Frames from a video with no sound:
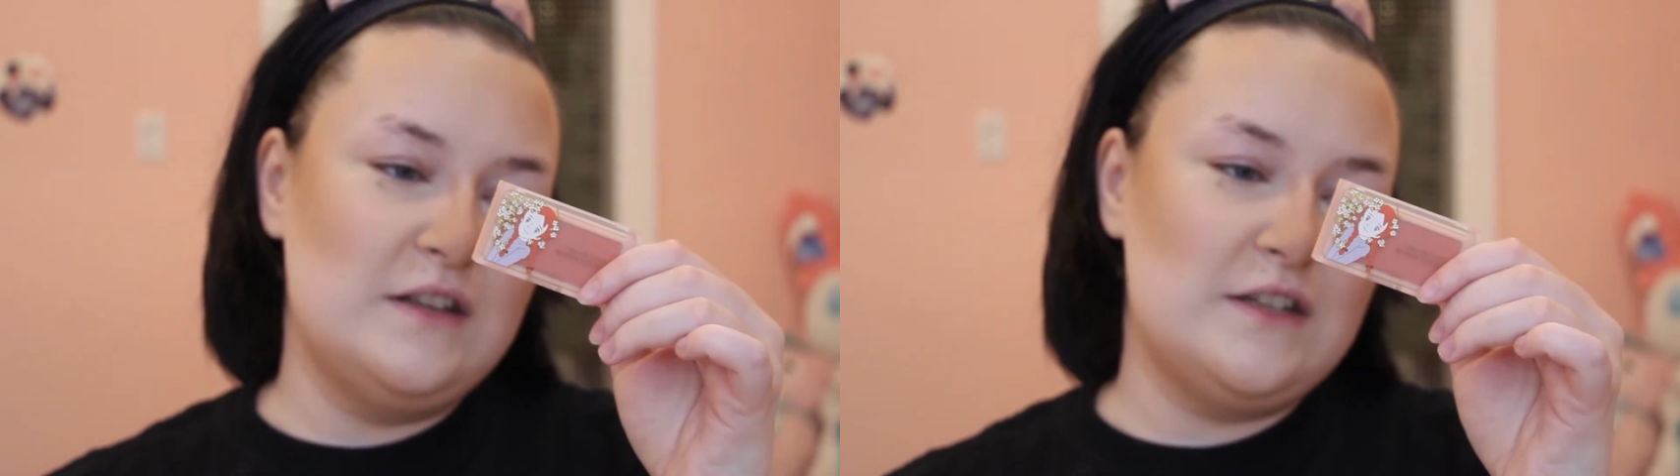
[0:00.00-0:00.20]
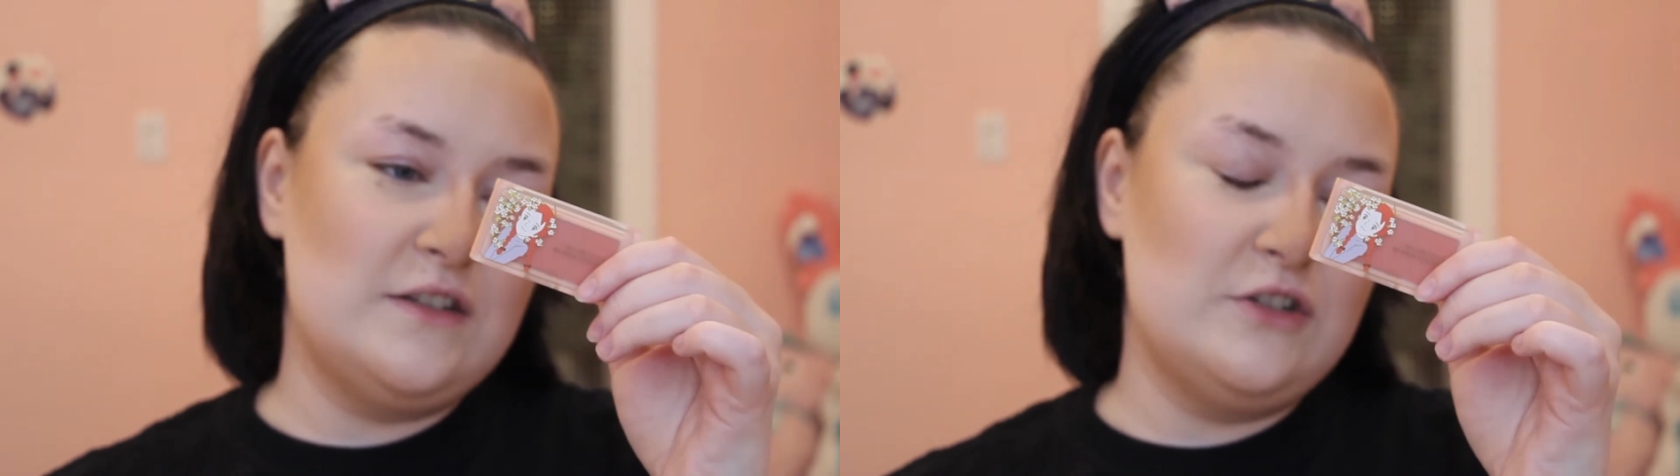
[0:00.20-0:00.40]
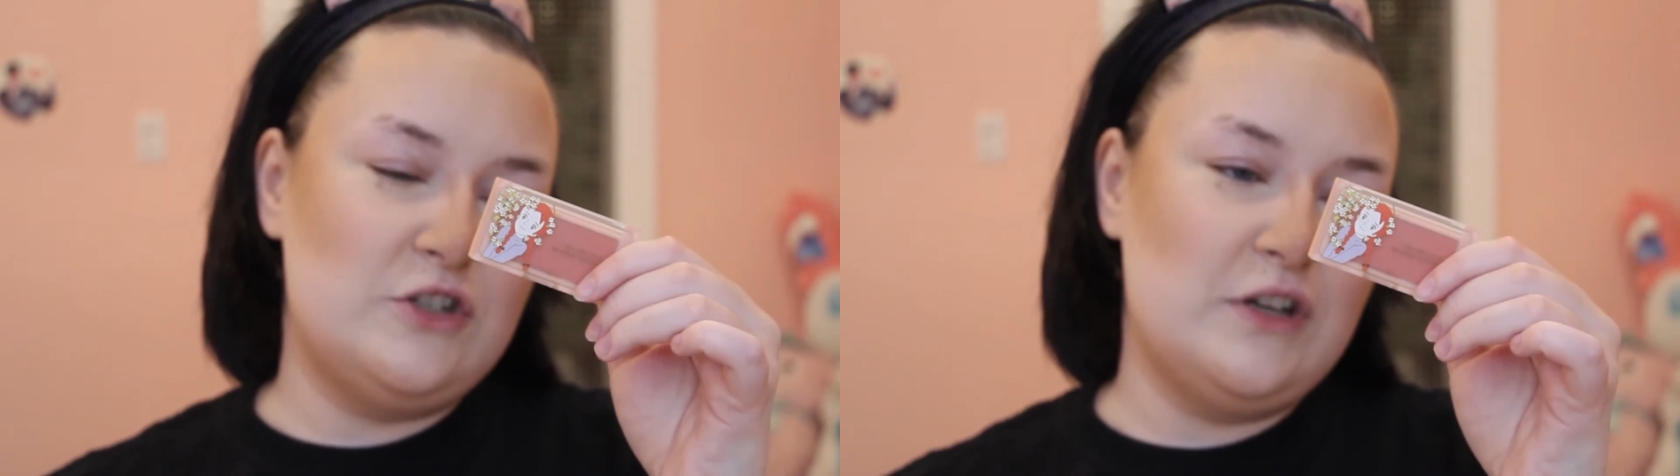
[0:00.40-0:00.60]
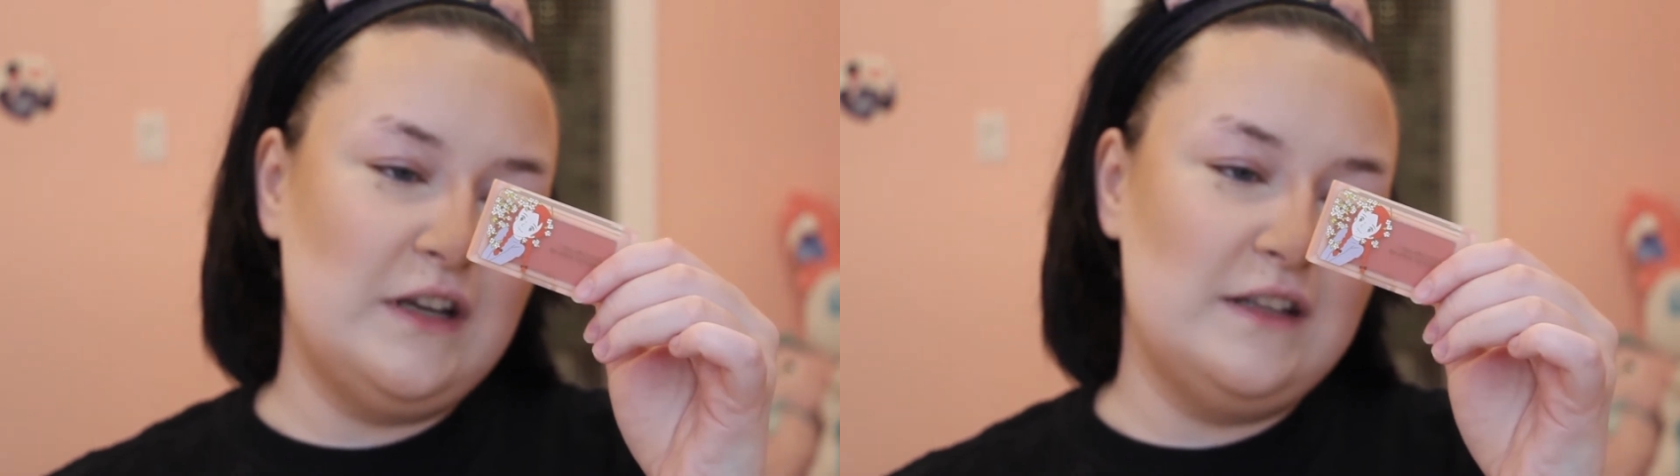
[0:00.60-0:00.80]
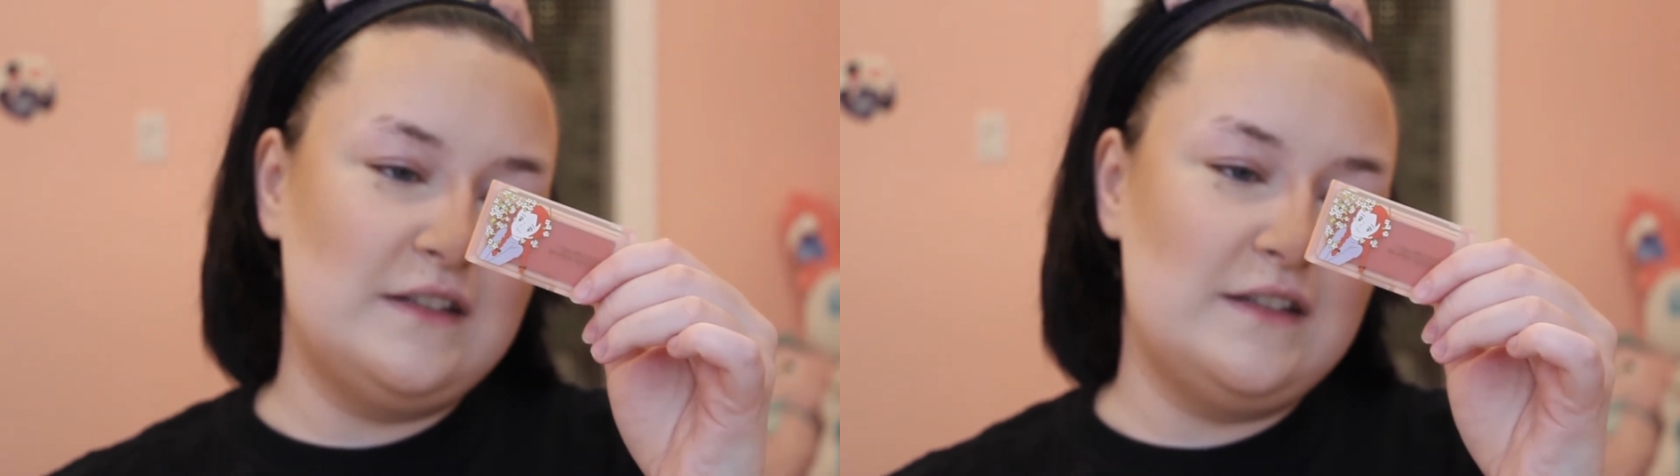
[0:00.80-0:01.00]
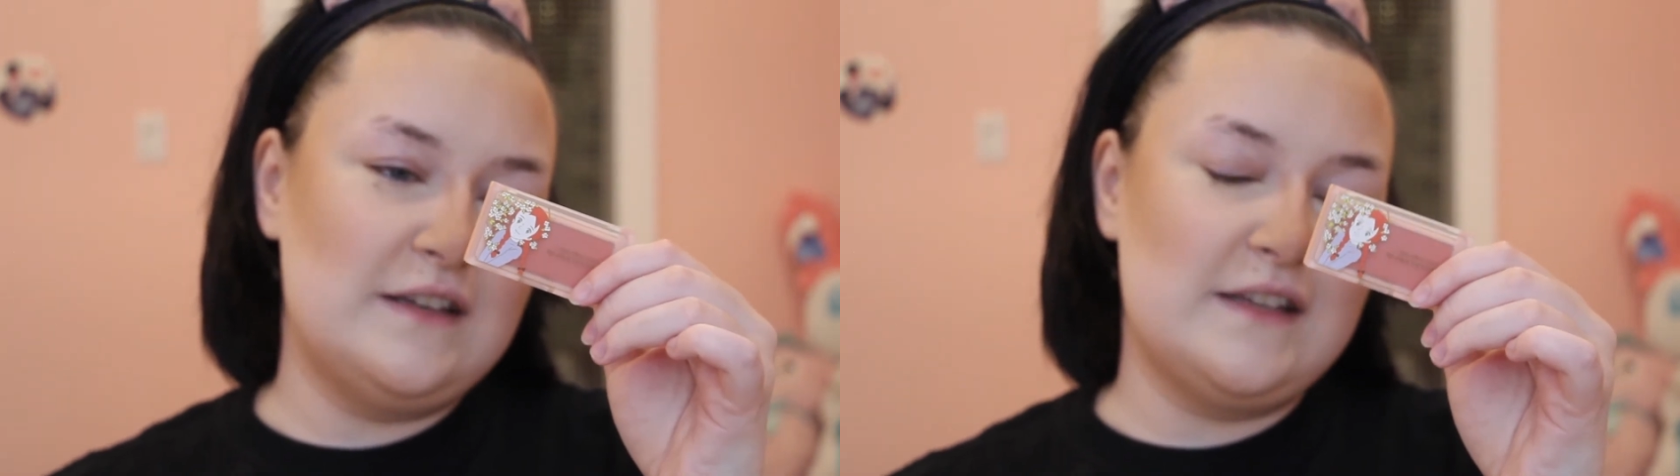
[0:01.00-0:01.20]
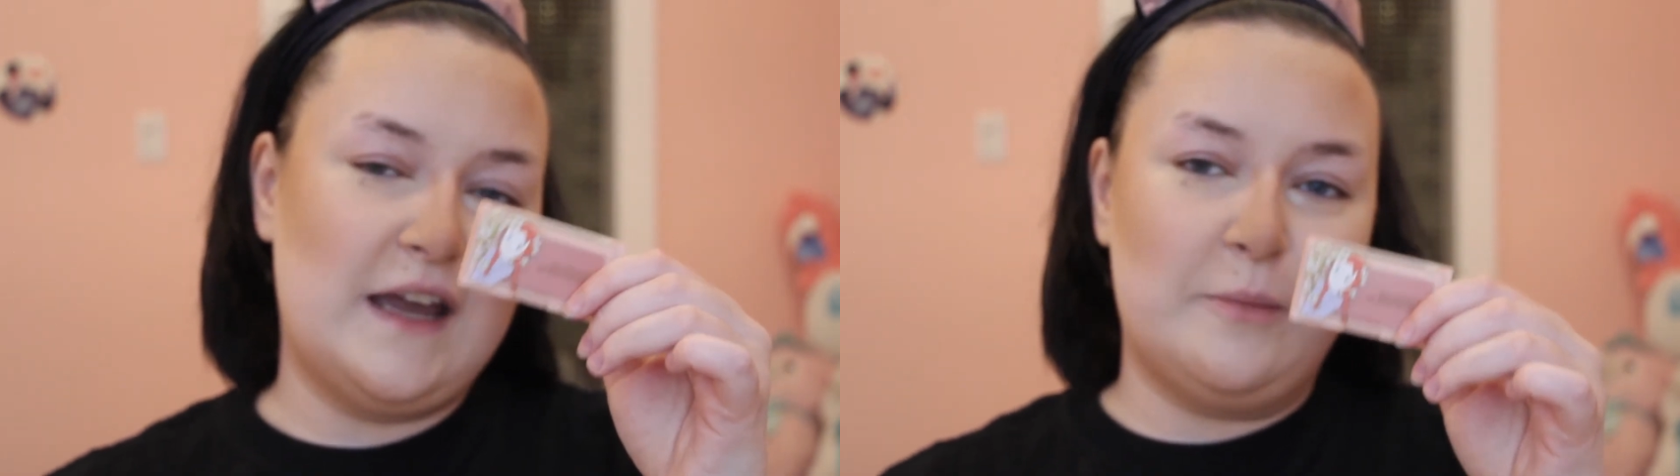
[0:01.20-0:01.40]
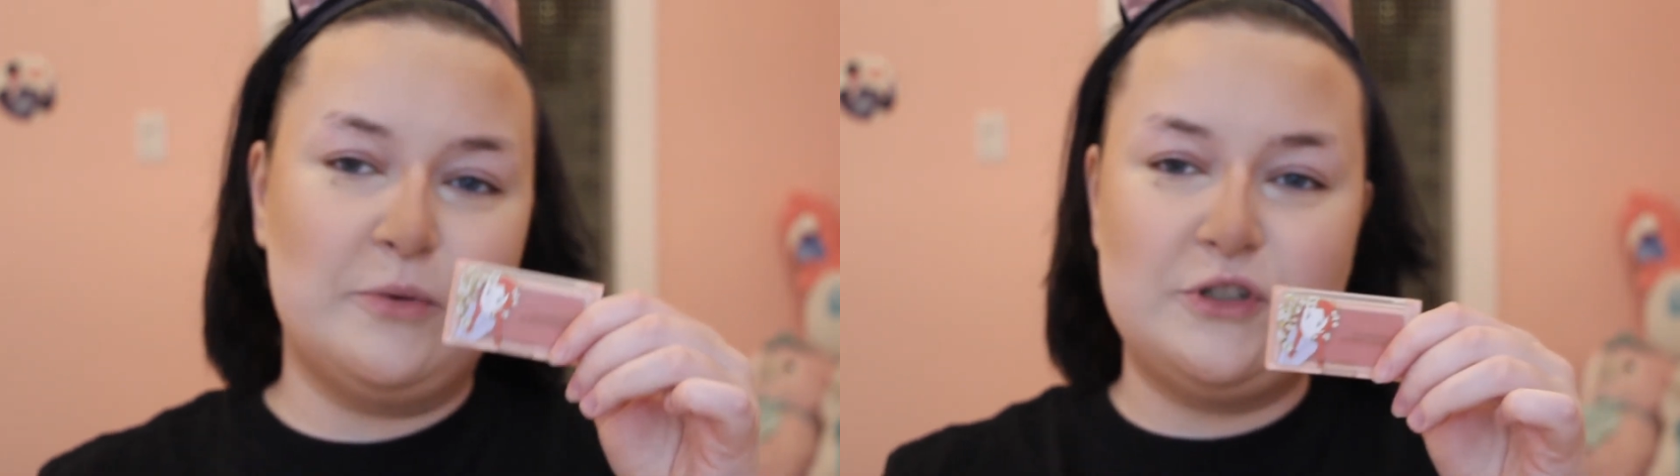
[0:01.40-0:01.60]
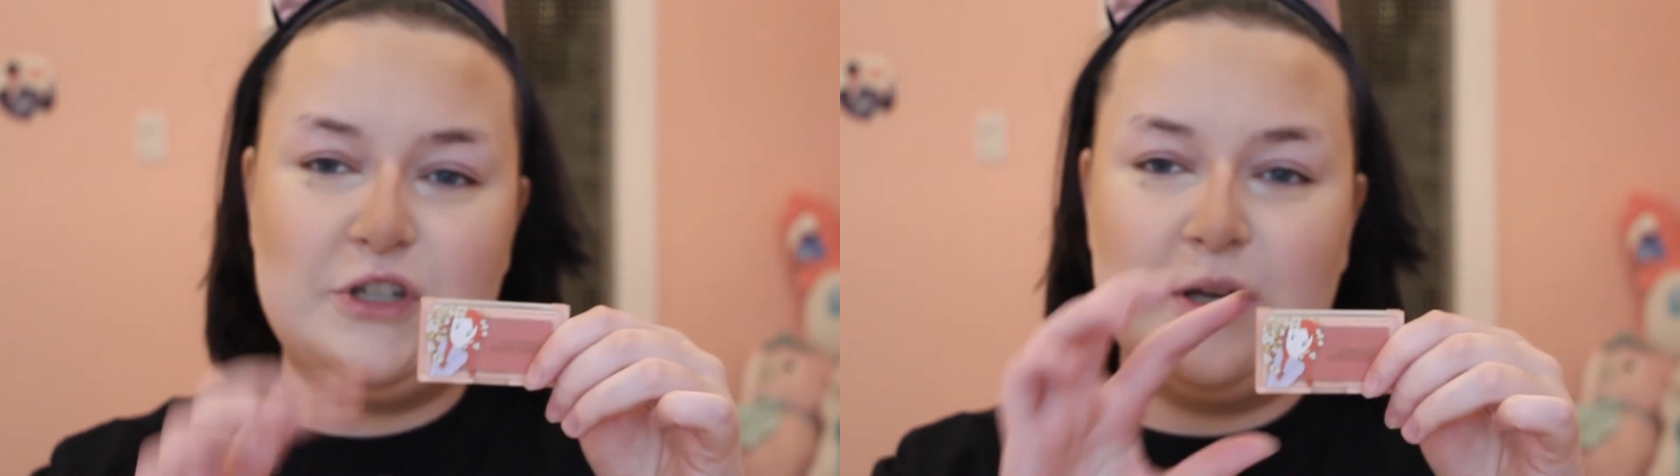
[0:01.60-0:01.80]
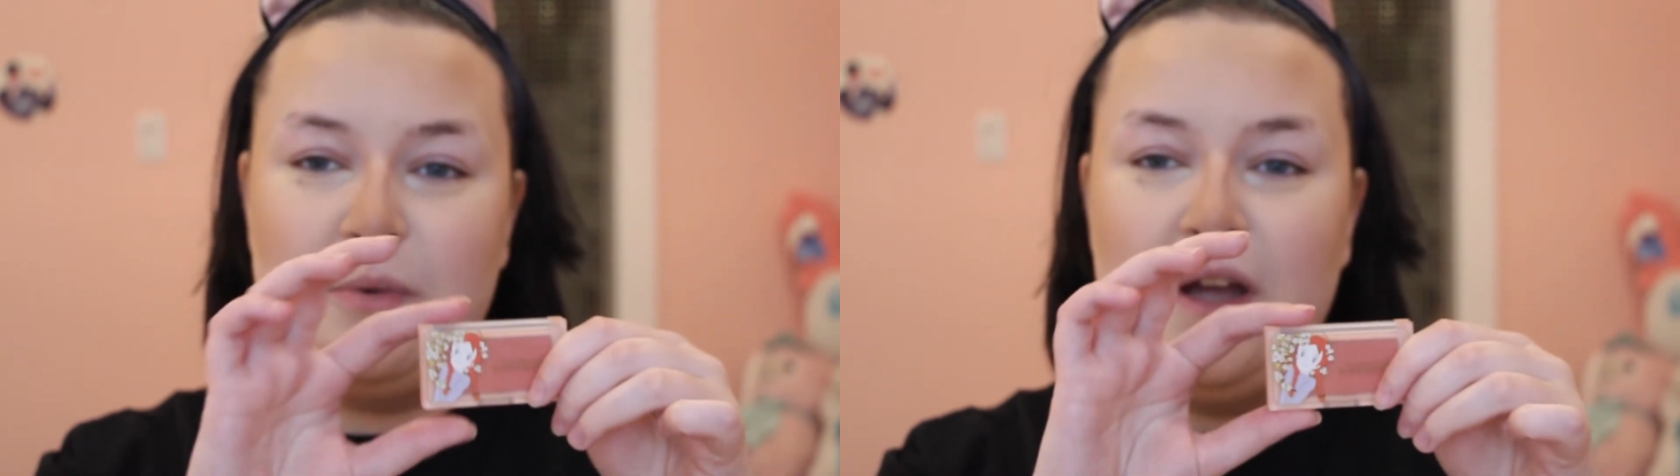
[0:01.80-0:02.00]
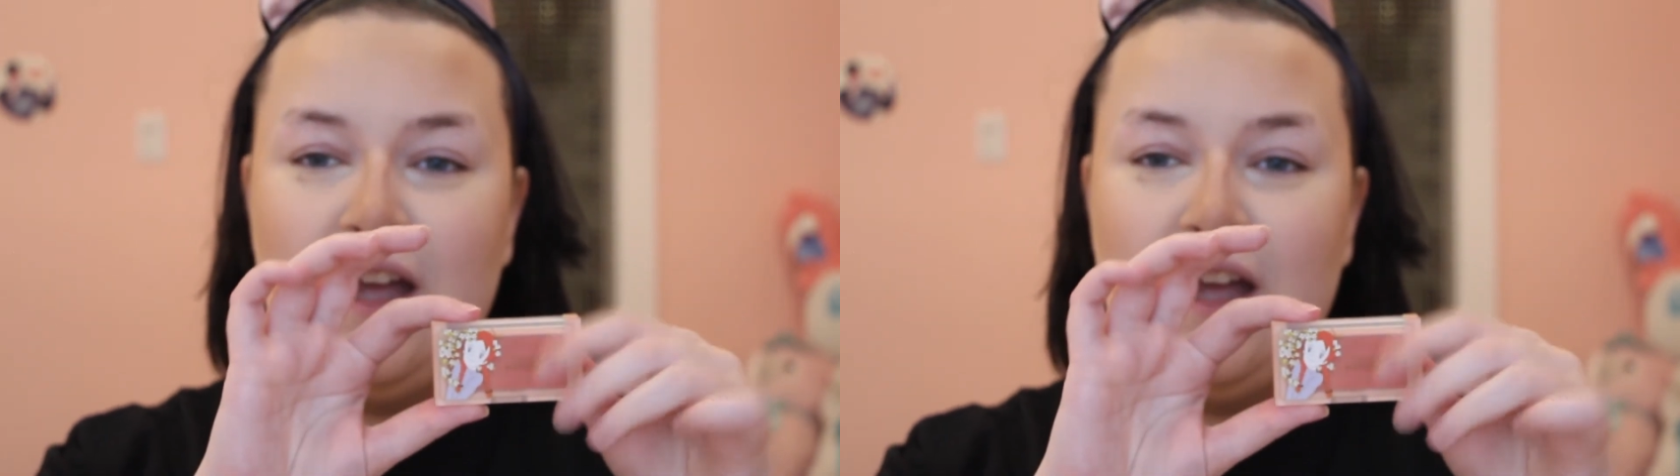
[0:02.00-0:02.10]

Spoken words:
This is in the shade 6 Apple Chip.